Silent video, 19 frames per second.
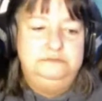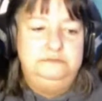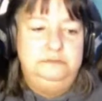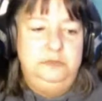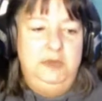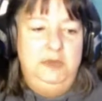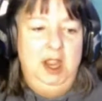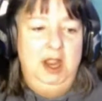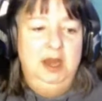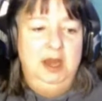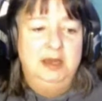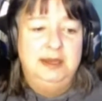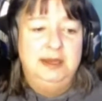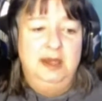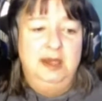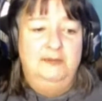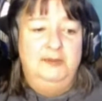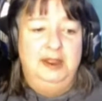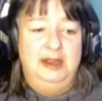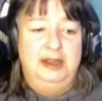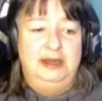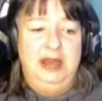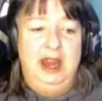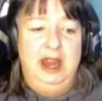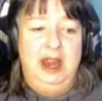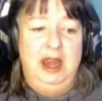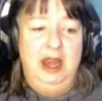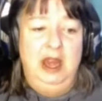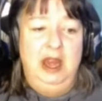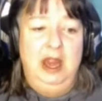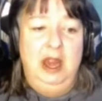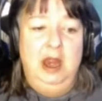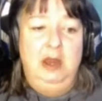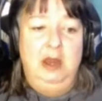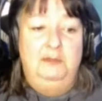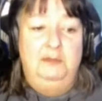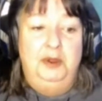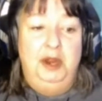and stuff like that.
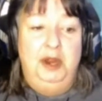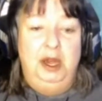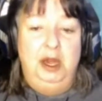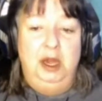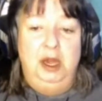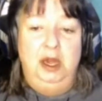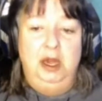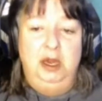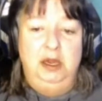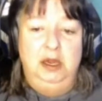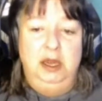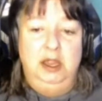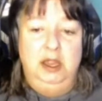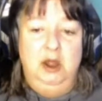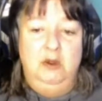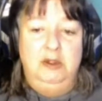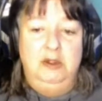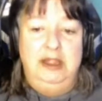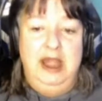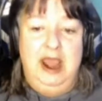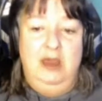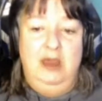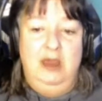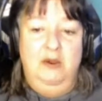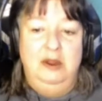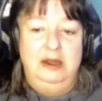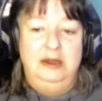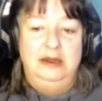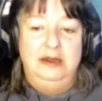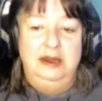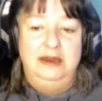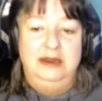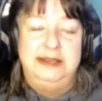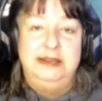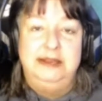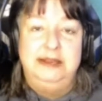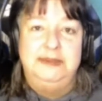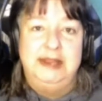But, now it
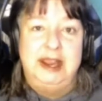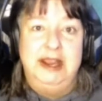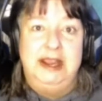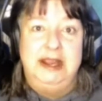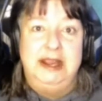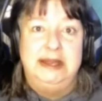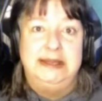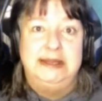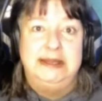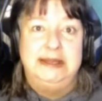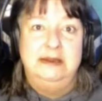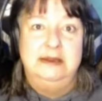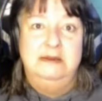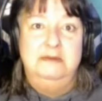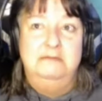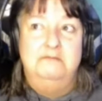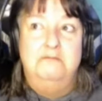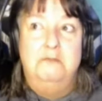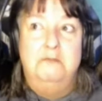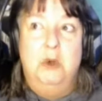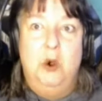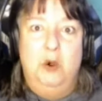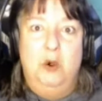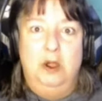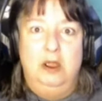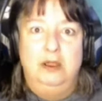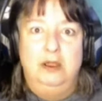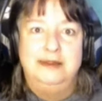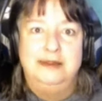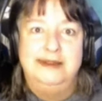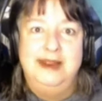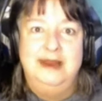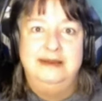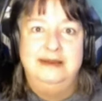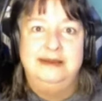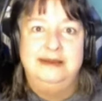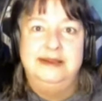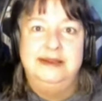seems like it's more
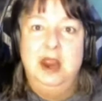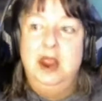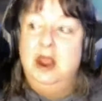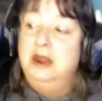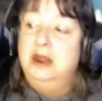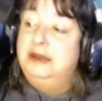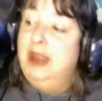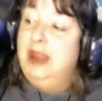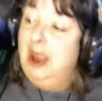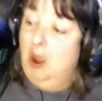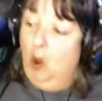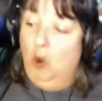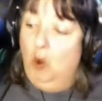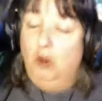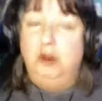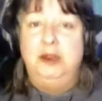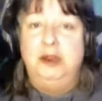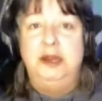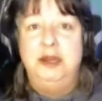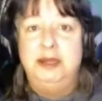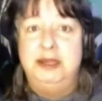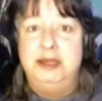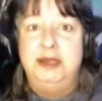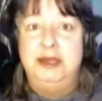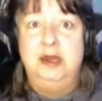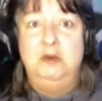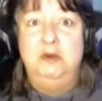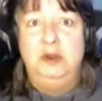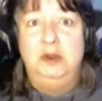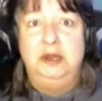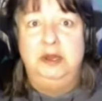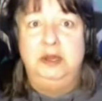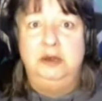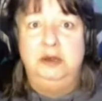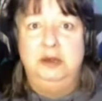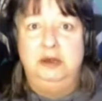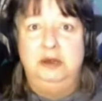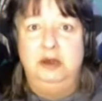since that whole incident with
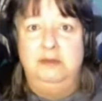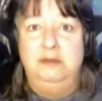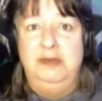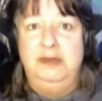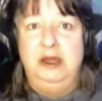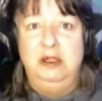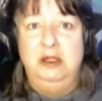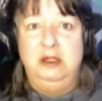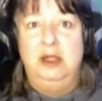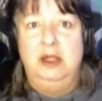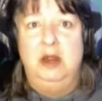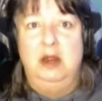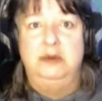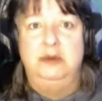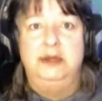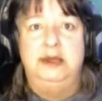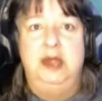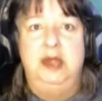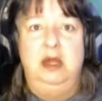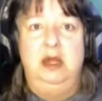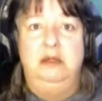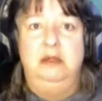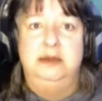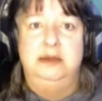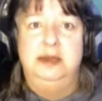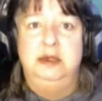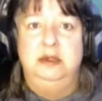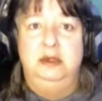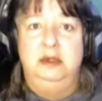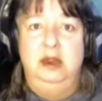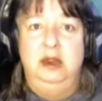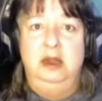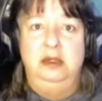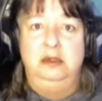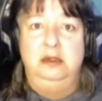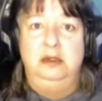the mirror downstairs and